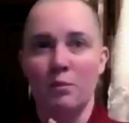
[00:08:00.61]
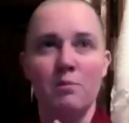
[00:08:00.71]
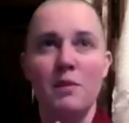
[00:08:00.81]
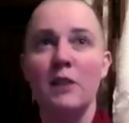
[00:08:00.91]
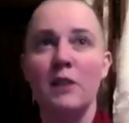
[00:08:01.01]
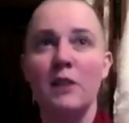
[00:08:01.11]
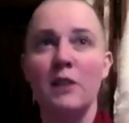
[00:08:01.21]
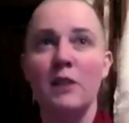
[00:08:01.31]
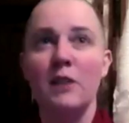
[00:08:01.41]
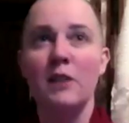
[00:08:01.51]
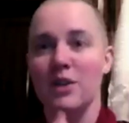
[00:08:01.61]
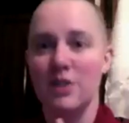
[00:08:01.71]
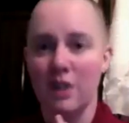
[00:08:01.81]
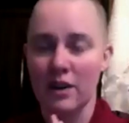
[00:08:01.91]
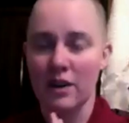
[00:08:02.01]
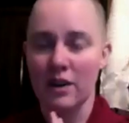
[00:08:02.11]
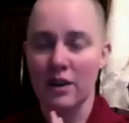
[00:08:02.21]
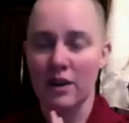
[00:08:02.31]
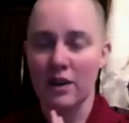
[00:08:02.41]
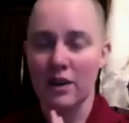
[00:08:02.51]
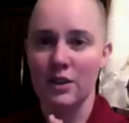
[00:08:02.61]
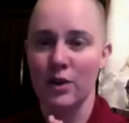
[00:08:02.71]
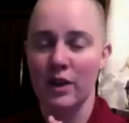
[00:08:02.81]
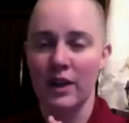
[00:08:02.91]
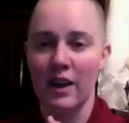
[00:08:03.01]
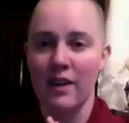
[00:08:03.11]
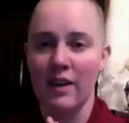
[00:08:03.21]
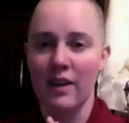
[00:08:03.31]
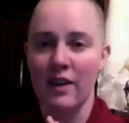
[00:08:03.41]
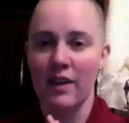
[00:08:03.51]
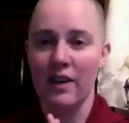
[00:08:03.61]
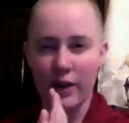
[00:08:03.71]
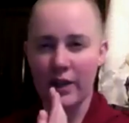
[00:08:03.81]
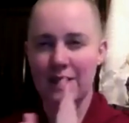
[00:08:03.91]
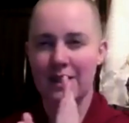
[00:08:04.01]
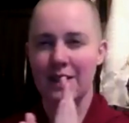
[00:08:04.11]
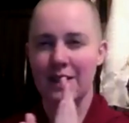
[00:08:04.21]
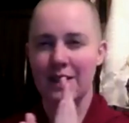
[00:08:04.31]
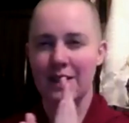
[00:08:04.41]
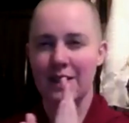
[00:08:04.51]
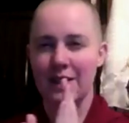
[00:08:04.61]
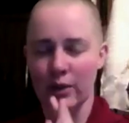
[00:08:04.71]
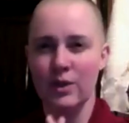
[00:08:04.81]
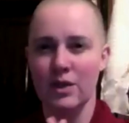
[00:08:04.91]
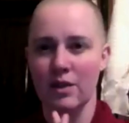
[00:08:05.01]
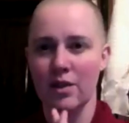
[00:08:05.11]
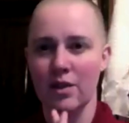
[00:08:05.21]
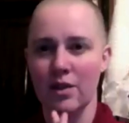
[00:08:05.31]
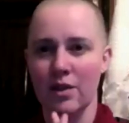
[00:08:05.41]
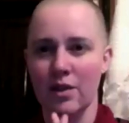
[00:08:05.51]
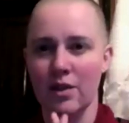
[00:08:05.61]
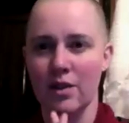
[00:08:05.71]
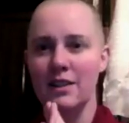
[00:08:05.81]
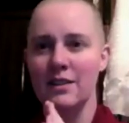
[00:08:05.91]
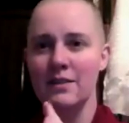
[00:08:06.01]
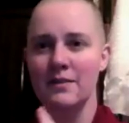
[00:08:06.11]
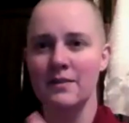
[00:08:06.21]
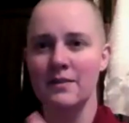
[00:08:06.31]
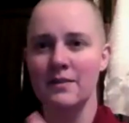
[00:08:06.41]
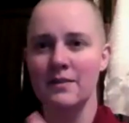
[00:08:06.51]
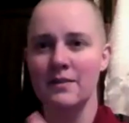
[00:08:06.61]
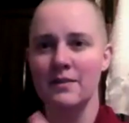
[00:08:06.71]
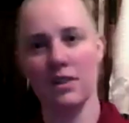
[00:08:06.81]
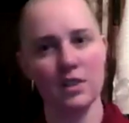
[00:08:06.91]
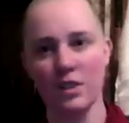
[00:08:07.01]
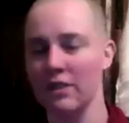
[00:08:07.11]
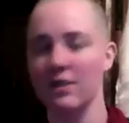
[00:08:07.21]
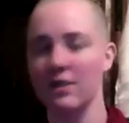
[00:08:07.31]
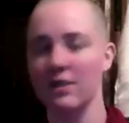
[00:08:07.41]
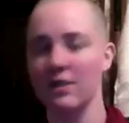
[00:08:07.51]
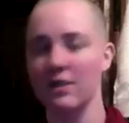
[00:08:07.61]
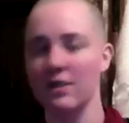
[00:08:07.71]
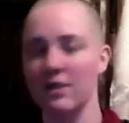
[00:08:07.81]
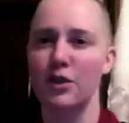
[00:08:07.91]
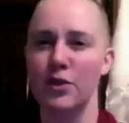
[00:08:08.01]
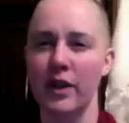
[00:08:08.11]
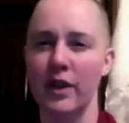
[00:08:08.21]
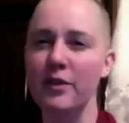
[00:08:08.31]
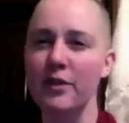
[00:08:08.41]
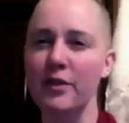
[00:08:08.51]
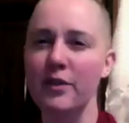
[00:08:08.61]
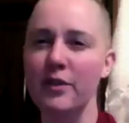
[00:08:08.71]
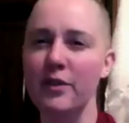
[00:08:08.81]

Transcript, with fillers: minimal way that we're starting to bring the two together. It's very easy to kind of lose the thread and start to just drift.